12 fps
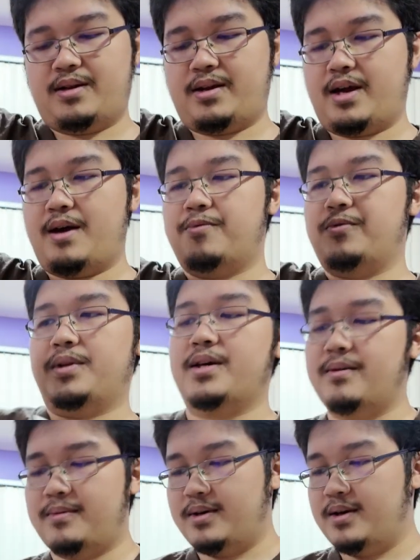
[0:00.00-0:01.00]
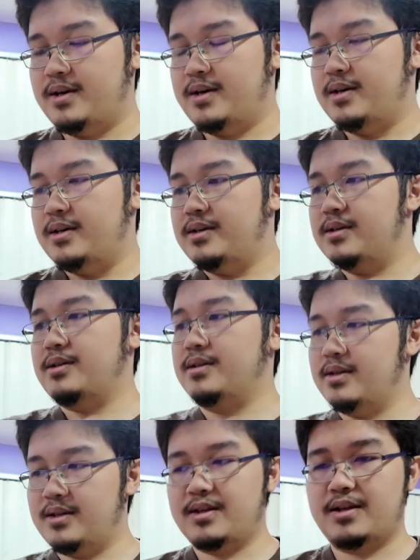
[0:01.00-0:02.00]
happy with that.
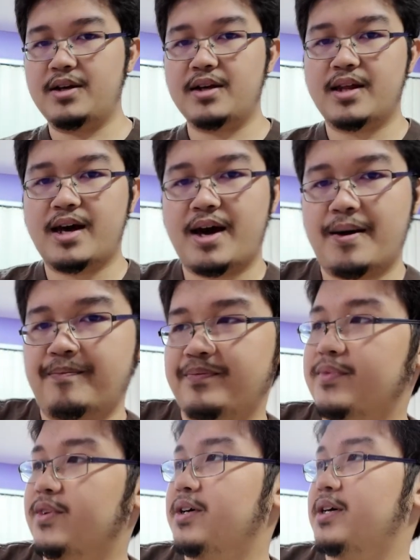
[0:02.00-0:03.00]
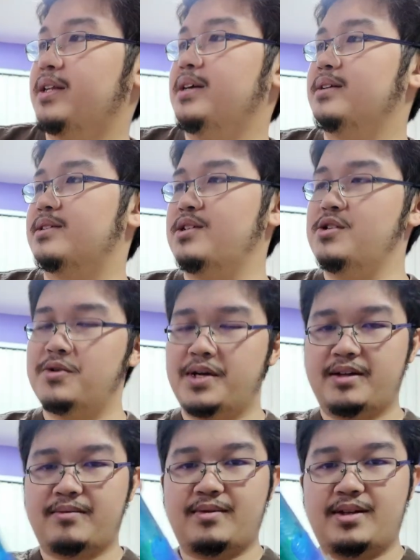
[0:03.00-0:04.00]
Look at that. Look at this
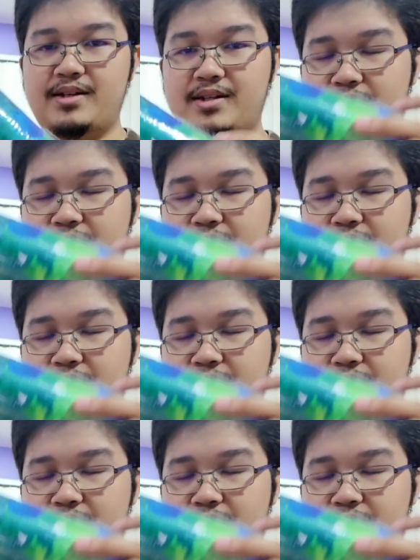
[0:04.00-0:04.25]
unit. This